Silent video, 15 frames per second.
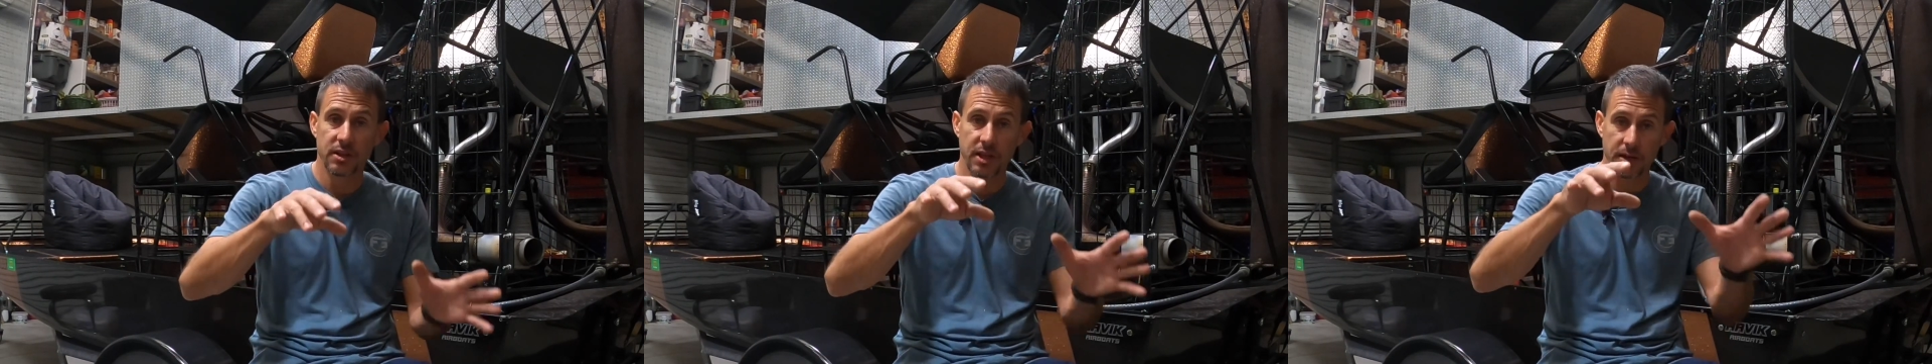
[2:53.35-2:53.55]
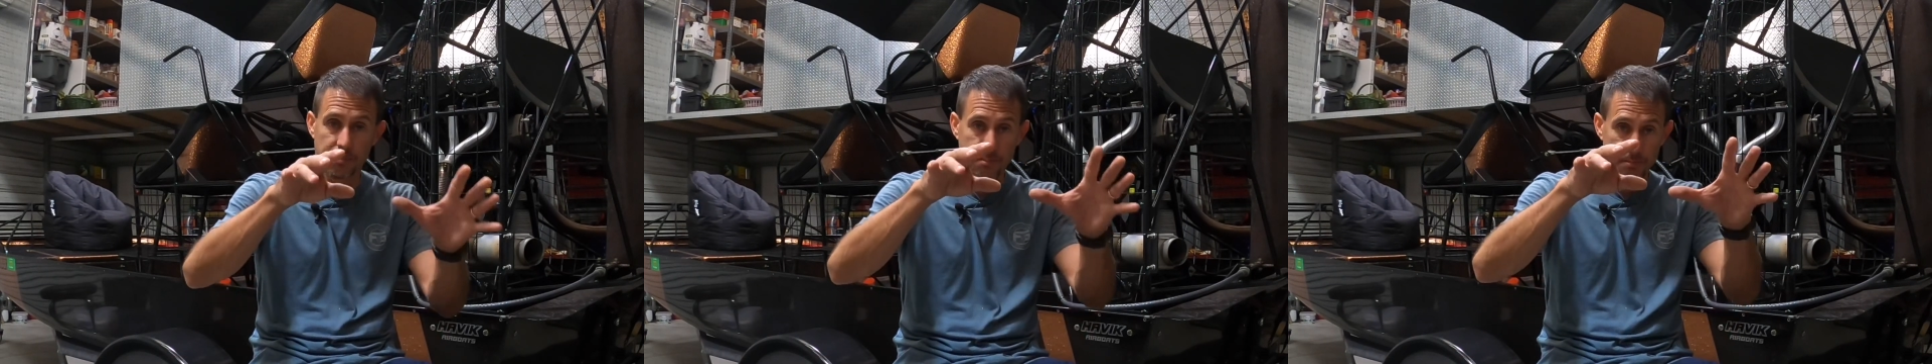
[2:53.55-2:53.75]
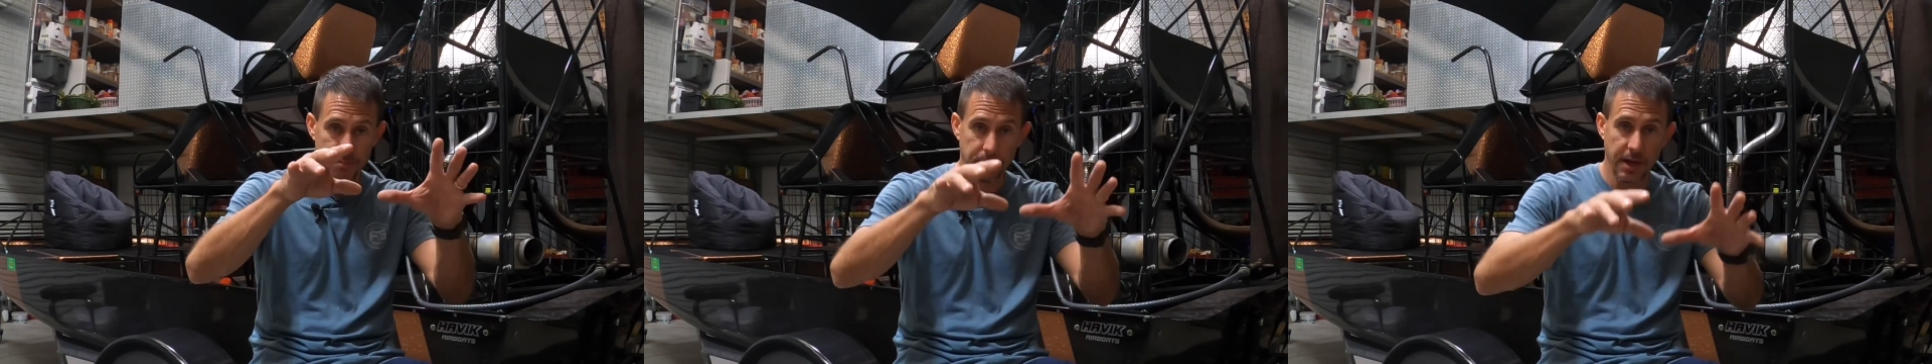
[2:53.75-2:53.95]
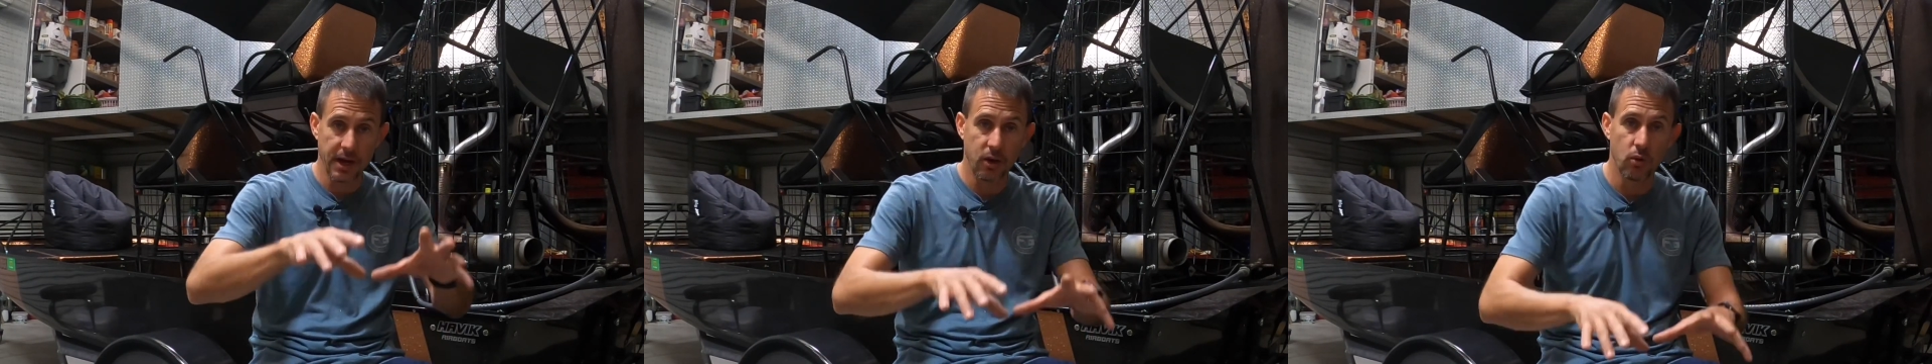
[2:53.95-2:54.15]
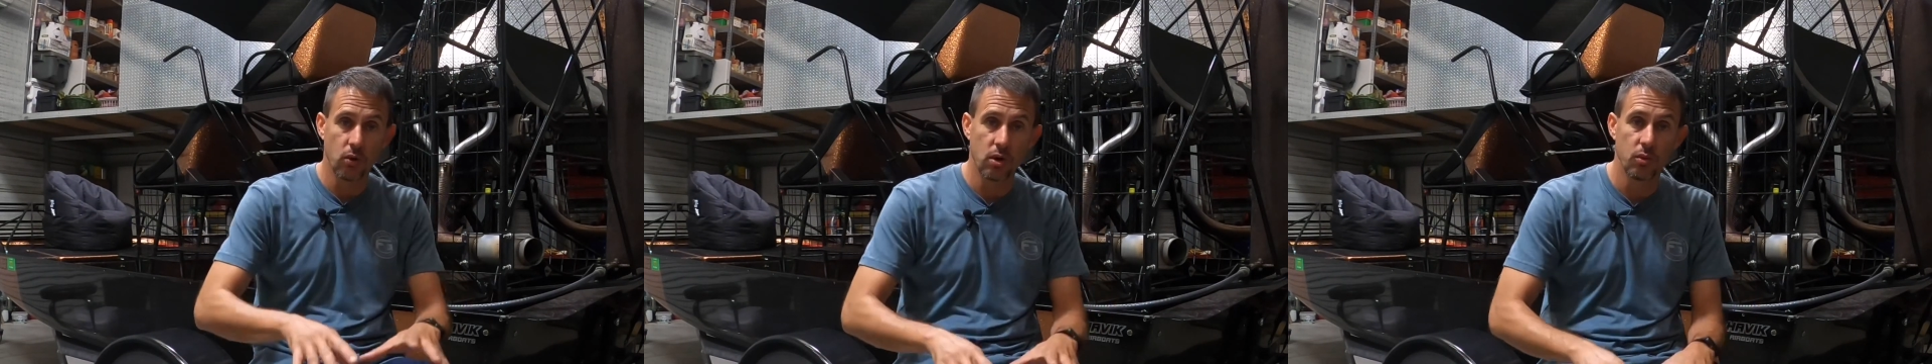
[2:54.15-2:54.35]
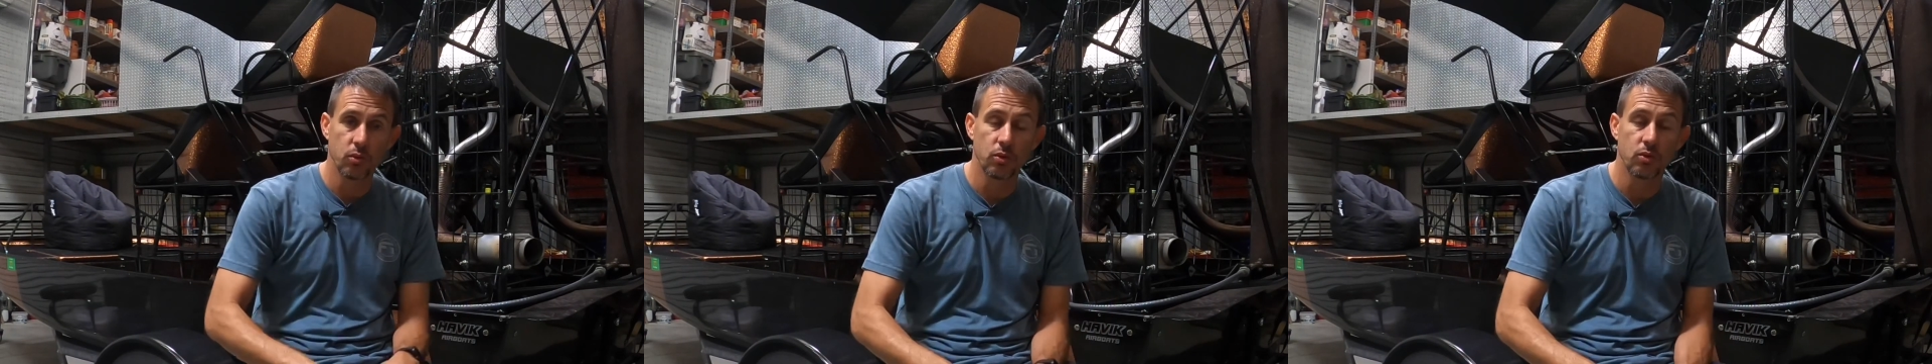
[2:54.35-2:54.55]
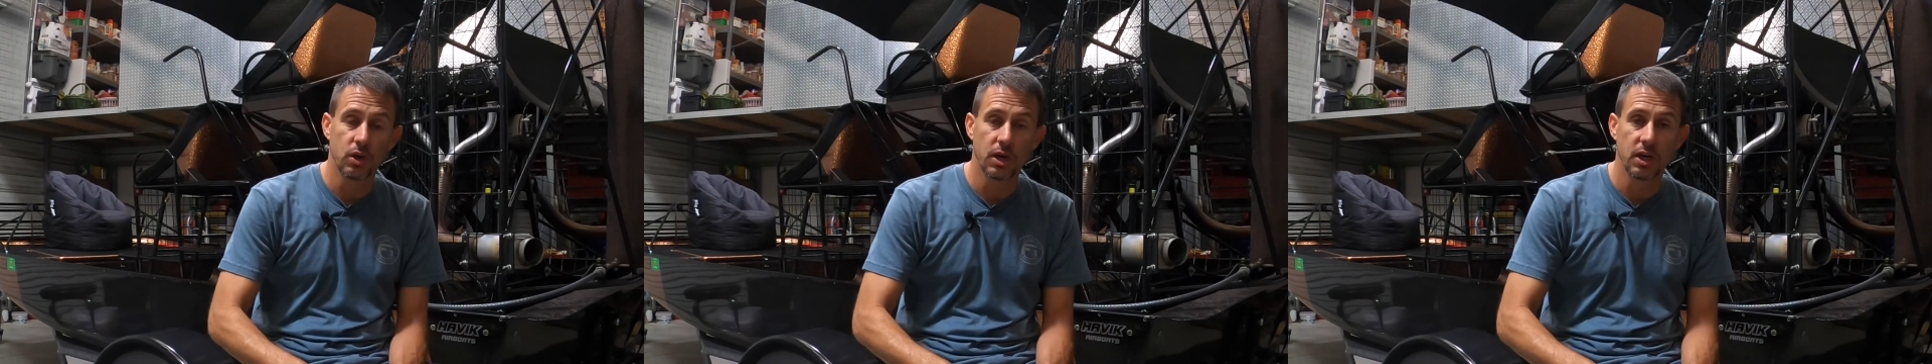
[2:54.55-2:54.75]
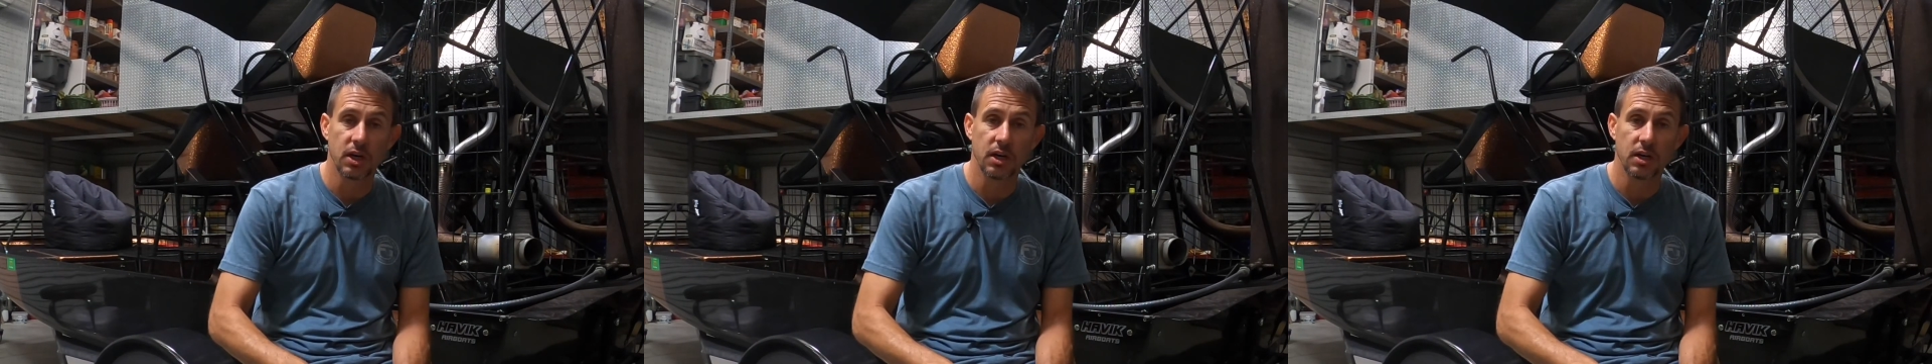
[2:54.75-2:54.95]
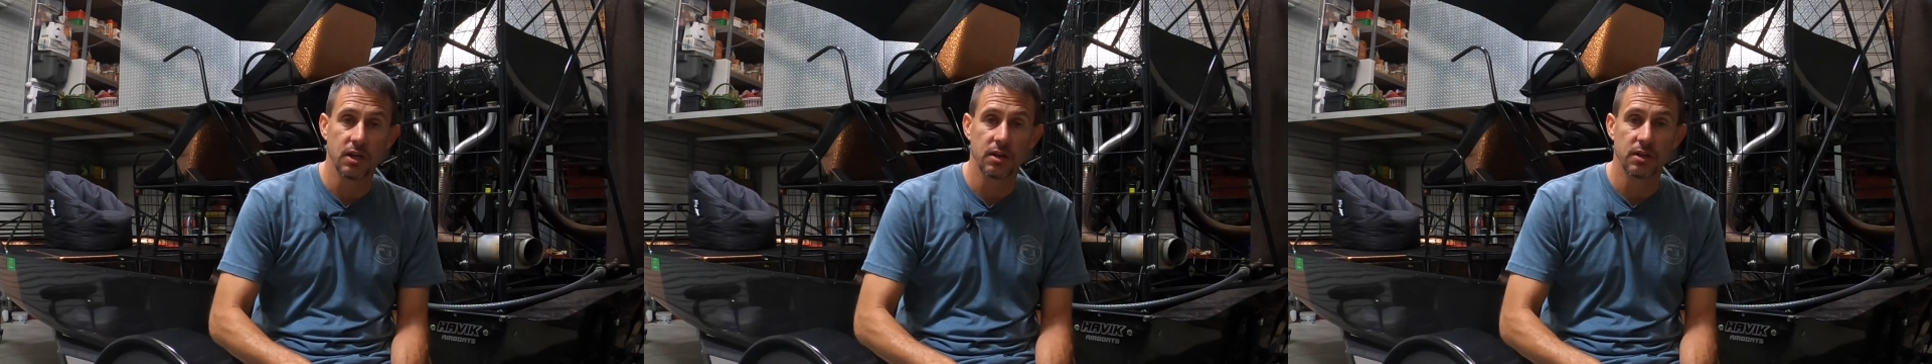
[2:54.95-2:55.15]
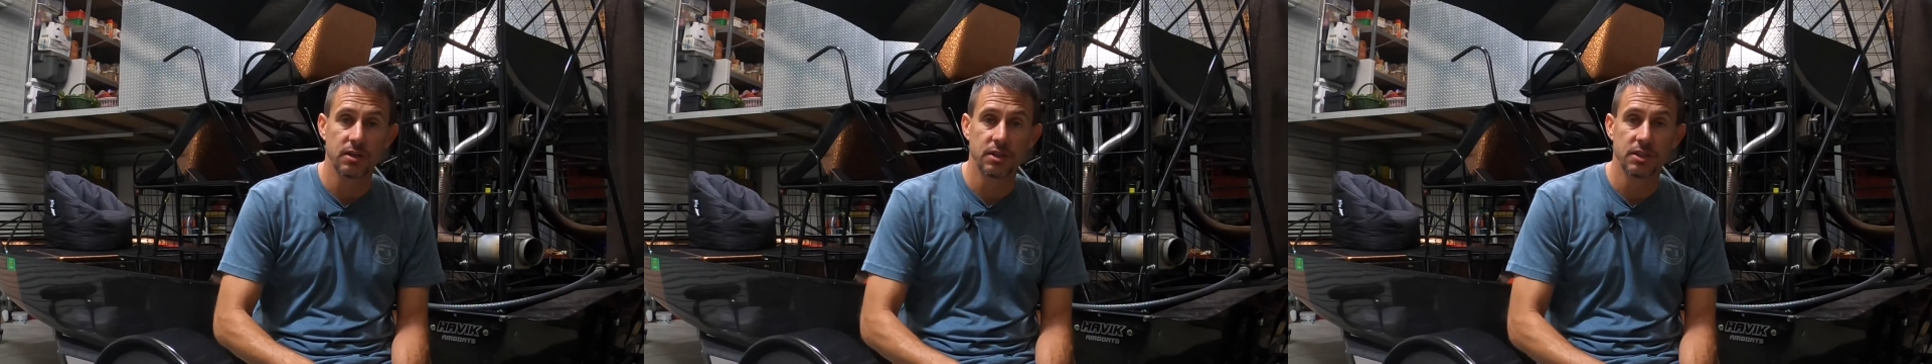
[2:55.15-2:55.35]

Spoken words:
the back corner will